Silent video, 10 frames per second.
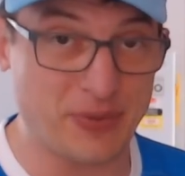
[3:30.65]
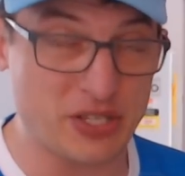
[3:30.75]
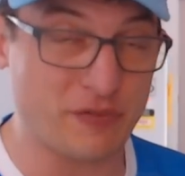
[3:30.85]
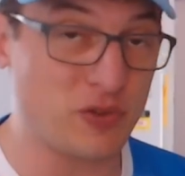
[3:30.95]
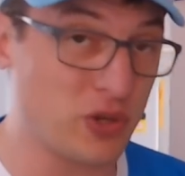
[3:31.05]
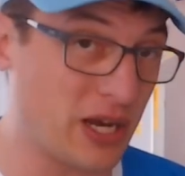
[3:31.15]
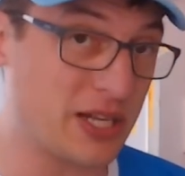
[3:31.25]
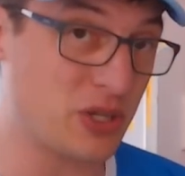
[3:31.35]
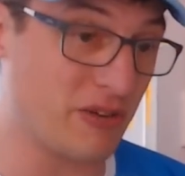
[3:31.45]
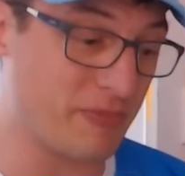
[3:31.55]
There's a few
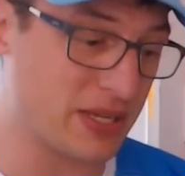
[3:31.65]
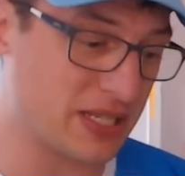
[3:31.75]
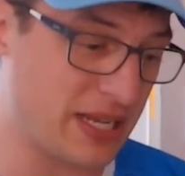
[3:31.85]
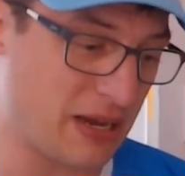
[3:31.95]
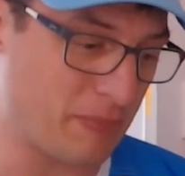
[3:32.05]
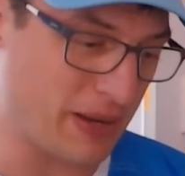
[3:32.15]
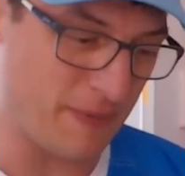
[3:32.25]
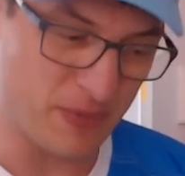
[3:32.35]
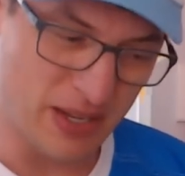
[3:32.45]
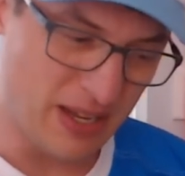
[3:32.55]
guys who have missed out.
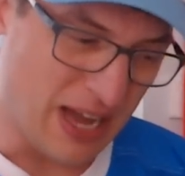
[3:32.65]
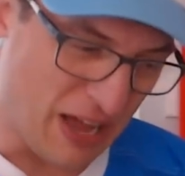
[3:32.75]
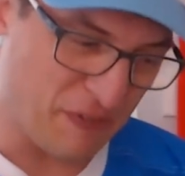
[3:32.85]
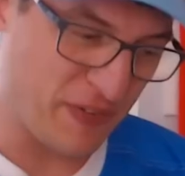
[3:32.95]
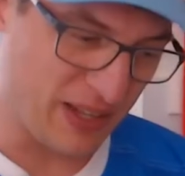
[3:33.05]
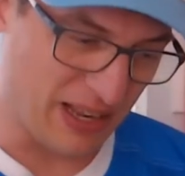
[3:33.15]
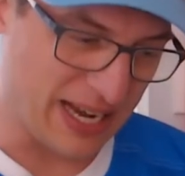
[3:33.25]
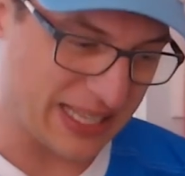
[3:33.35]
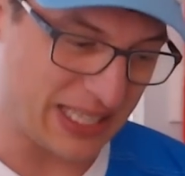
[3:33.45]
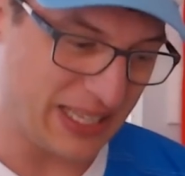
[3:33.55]
But I feel
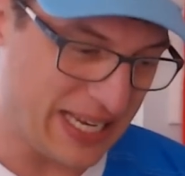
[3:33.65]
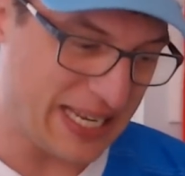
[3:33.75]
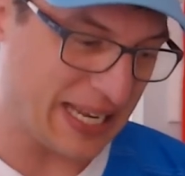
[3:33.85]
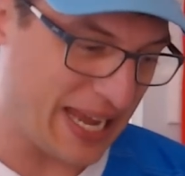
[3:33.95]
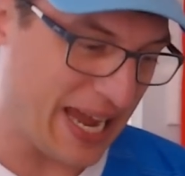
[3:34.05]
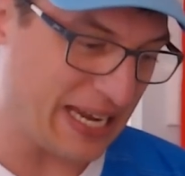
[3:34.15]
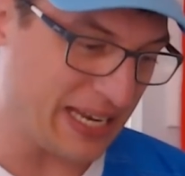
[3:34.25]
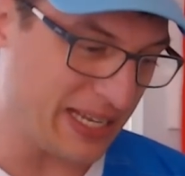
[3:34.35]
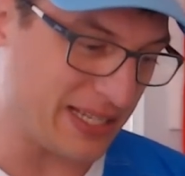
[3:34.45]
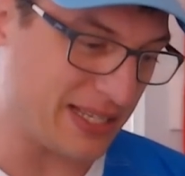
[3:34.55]
like the leading
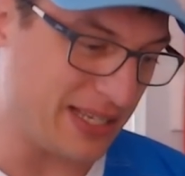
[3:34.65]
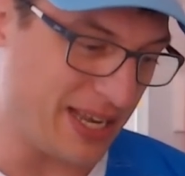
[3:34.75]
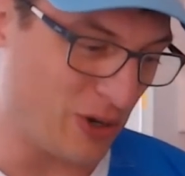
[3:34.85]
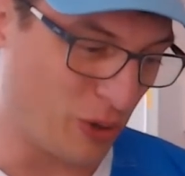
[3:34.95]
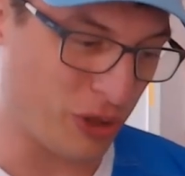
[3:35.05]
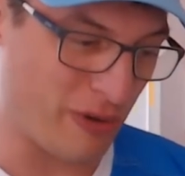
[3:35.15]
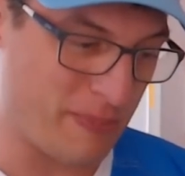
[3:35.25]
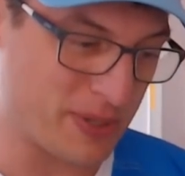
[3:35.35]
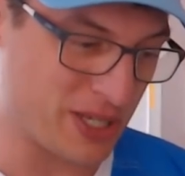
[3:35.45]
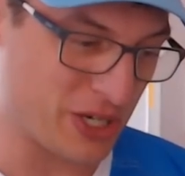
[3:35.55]
candidates in all three
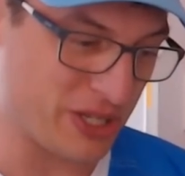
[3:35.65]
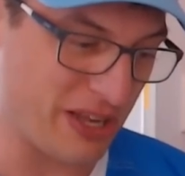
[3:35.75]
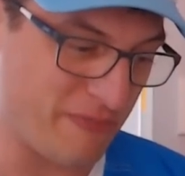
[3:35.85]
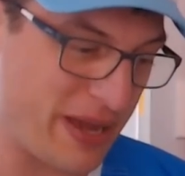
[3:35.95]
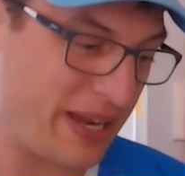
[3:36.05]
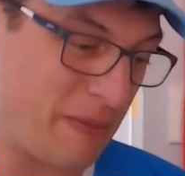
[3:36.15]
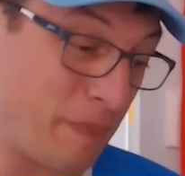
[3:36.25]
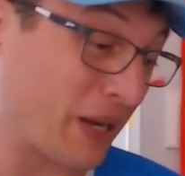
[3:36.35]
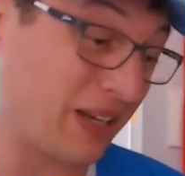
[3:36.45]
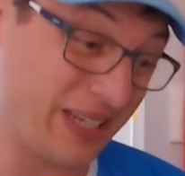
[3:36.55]
positions have made it.
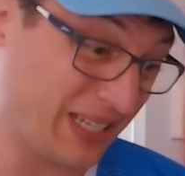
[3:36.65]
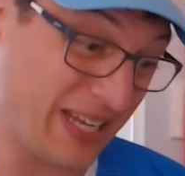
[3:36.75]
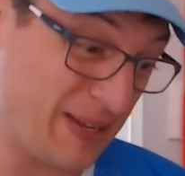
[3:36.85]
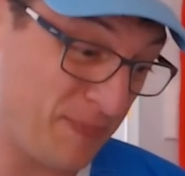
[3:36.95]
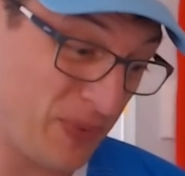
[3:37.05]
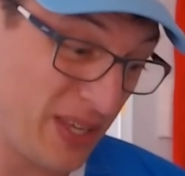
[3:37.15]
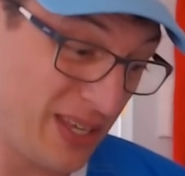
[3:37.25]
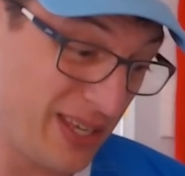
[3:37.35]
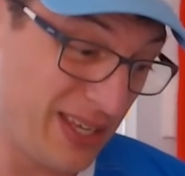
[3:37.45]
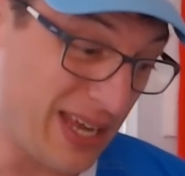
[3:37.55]
But clearly,
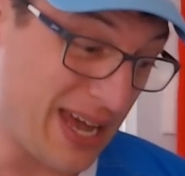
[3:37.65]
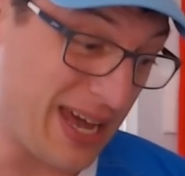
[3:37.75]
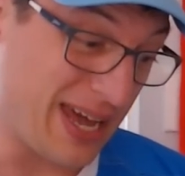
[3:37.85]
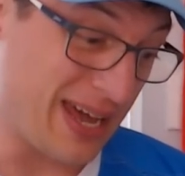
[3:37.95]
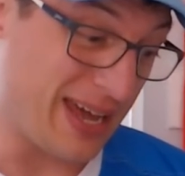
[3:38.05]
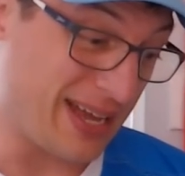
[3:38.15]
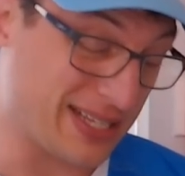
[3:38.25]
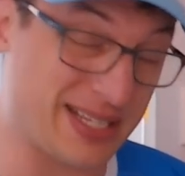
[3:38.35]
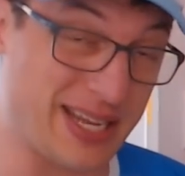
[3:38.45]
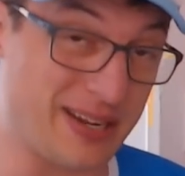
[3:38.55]
Uh, as I
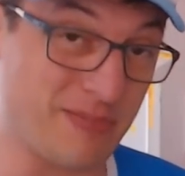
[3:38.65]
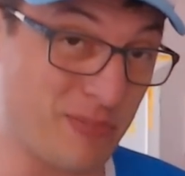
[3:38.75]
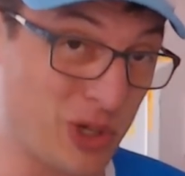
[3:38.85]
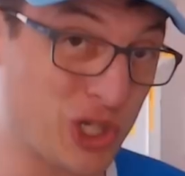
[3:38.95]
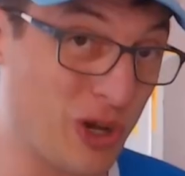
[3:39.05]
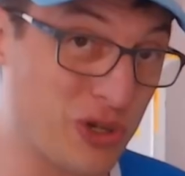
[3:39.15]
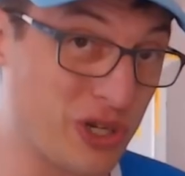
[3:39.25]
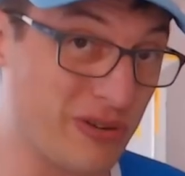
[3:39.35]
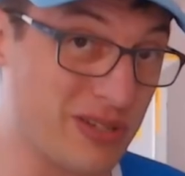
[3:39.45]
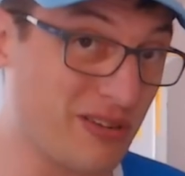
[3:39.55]
said,
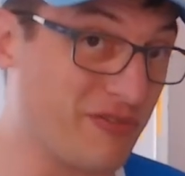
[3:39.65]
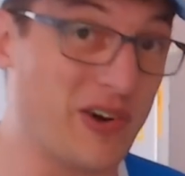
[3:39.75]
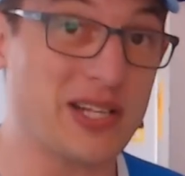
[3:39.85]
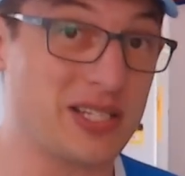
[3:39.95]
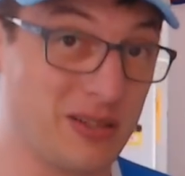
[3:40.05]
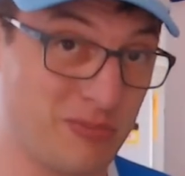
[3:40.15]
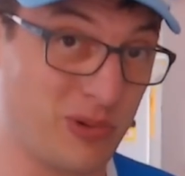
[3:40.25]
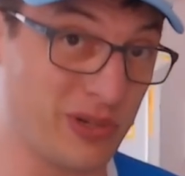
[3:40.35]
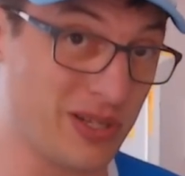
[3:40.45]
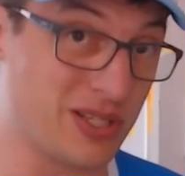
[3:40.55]
Montoya is of vital
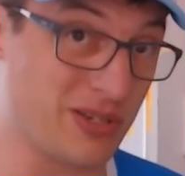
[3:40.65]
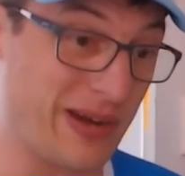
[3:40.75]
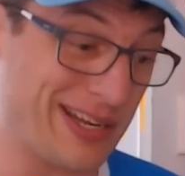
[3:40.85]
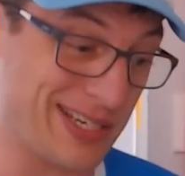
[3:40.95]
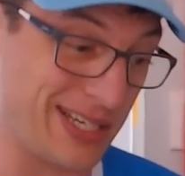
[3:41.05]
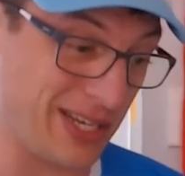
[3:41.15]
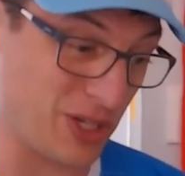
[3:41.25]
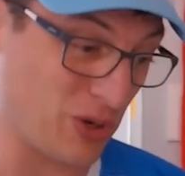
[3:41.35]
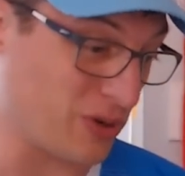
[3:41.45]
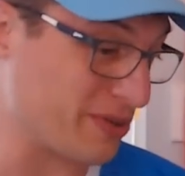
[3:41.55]
importance to Argentina's cause.